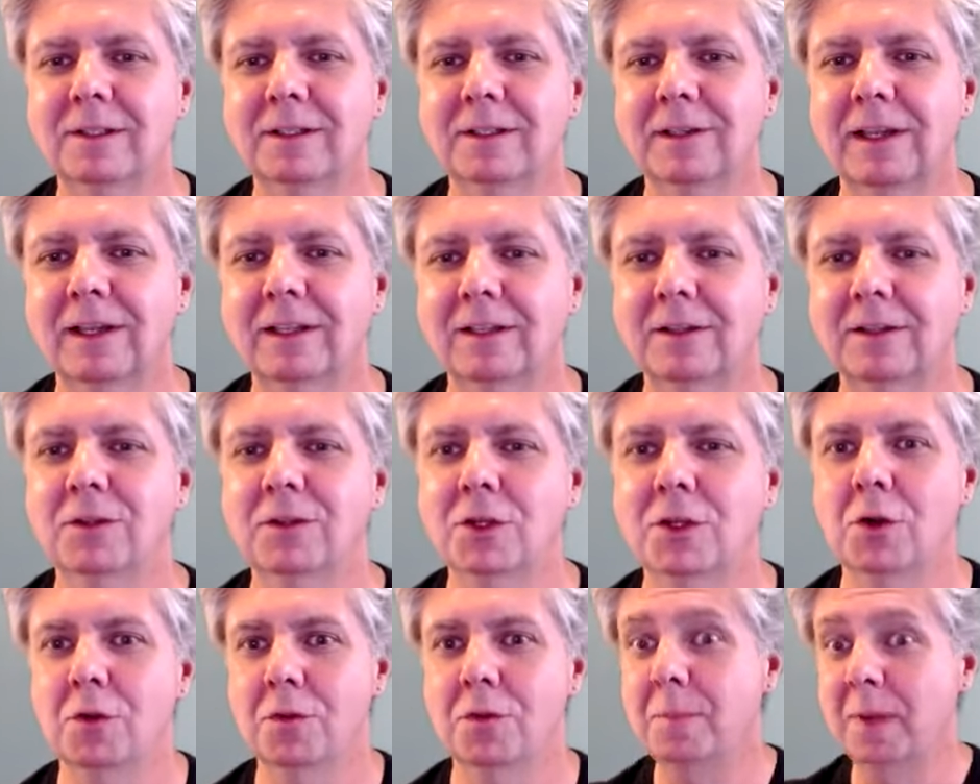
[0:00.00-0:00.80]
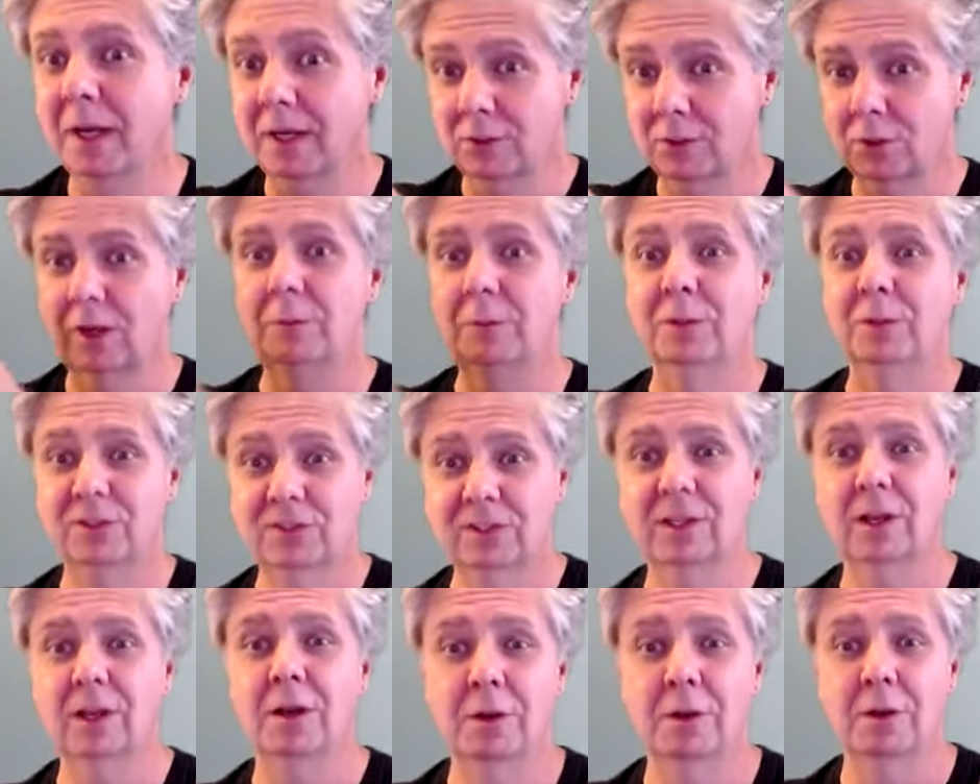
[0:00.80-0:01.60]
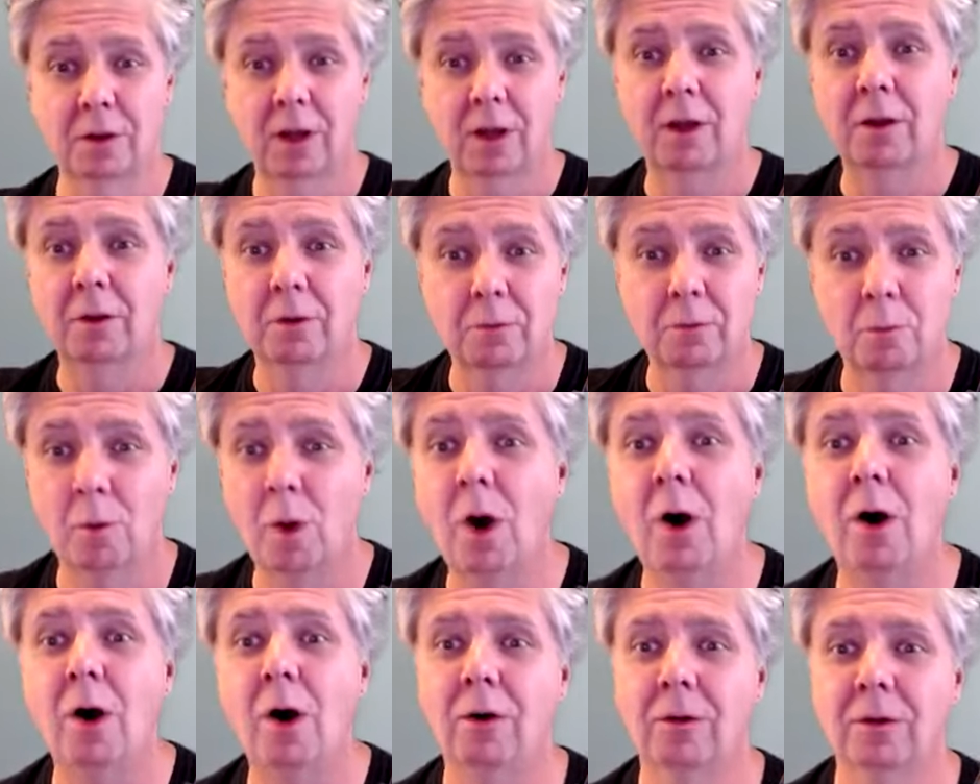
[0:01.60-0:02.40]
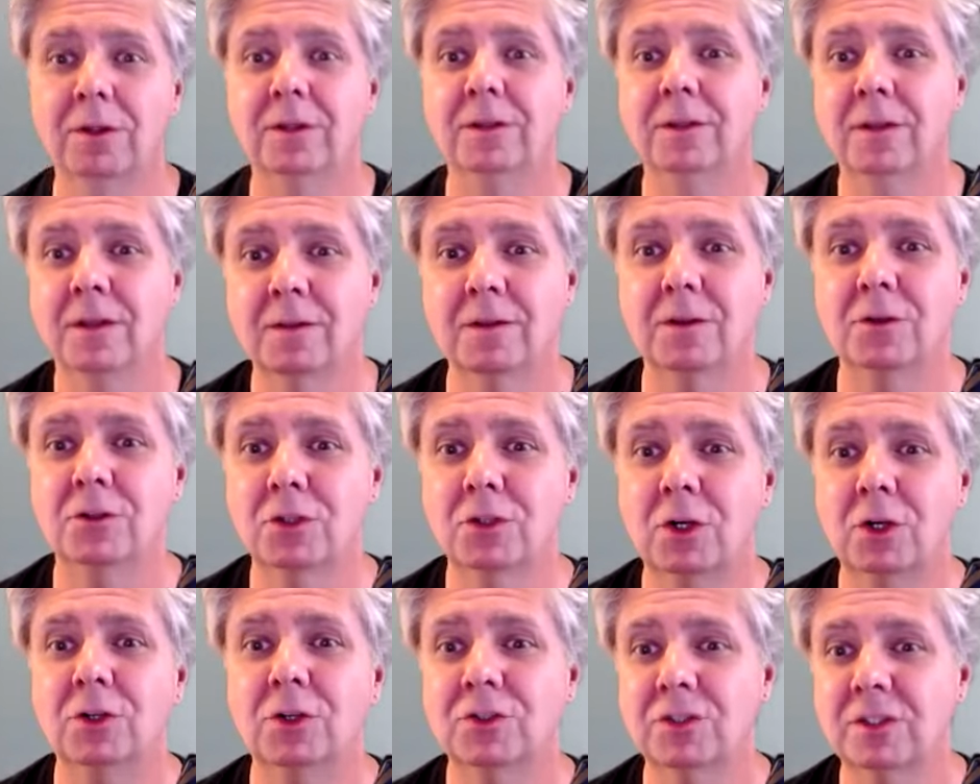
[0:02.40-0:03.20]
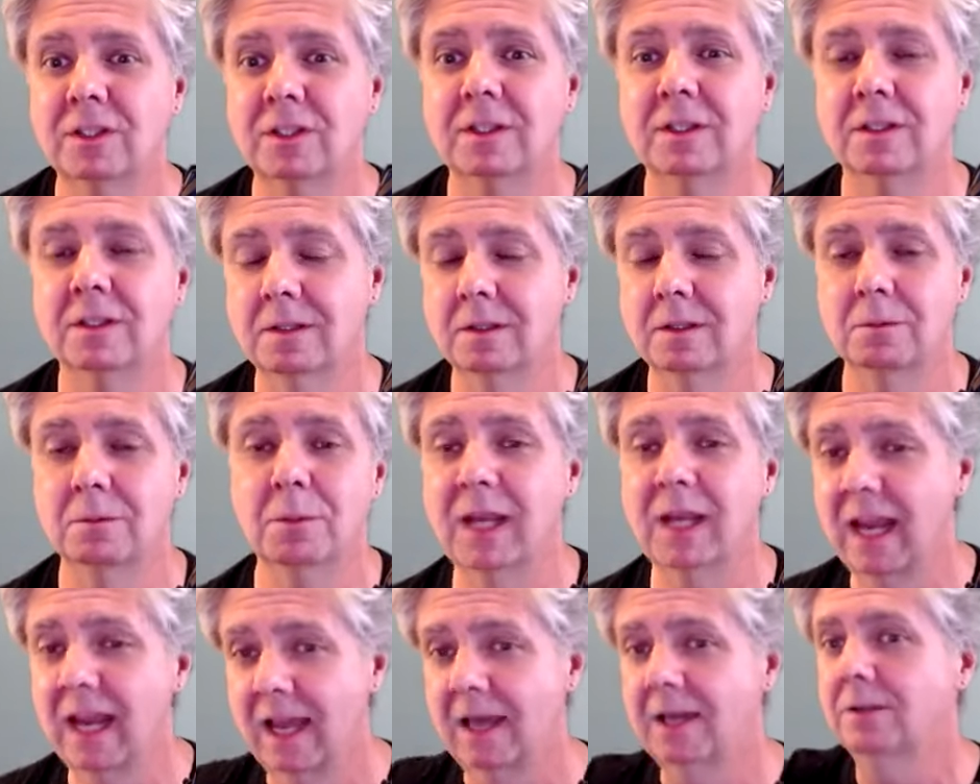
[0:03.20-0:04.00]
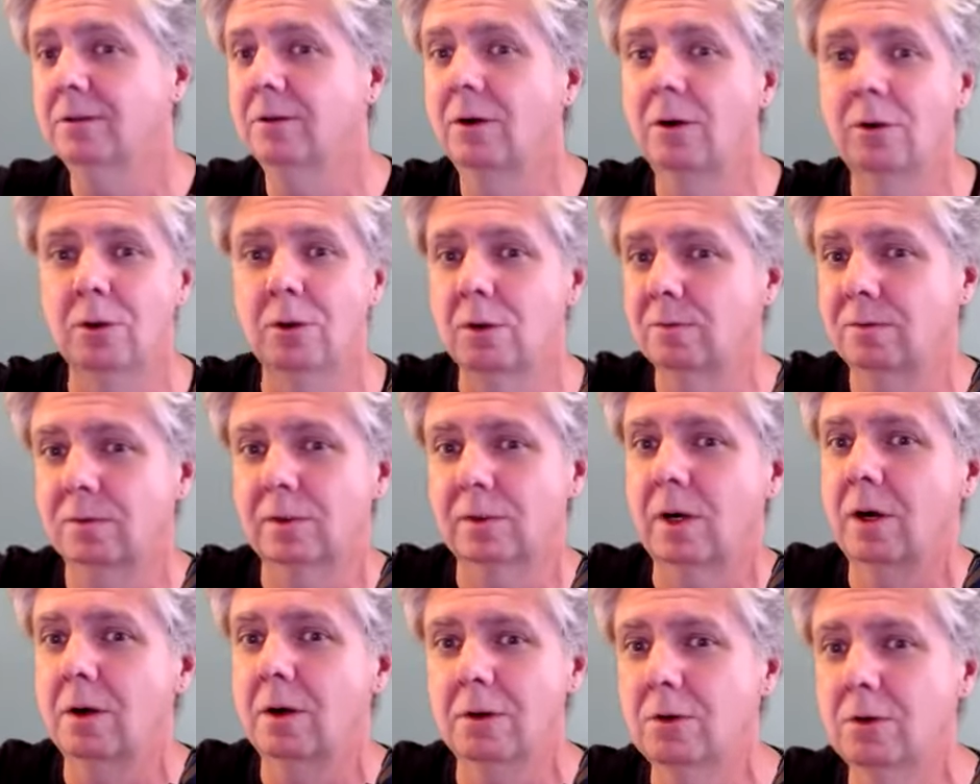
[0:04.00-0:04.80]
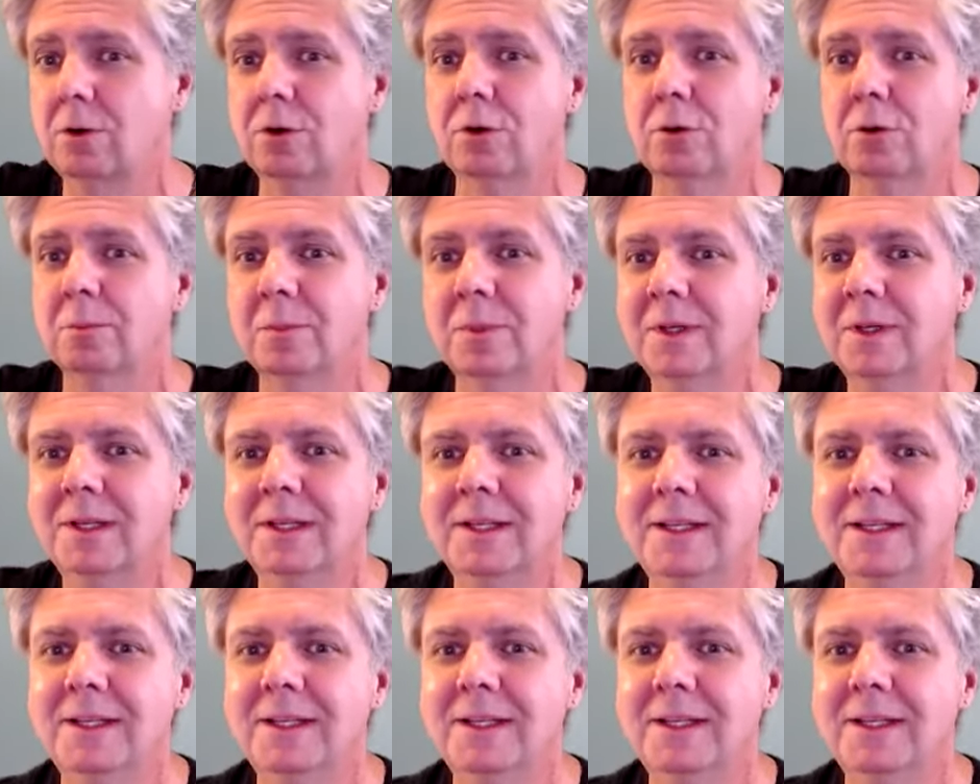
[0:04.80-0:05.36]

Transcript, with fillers: like you know the picture I would see on on the wall in, in the church and that we had all over our home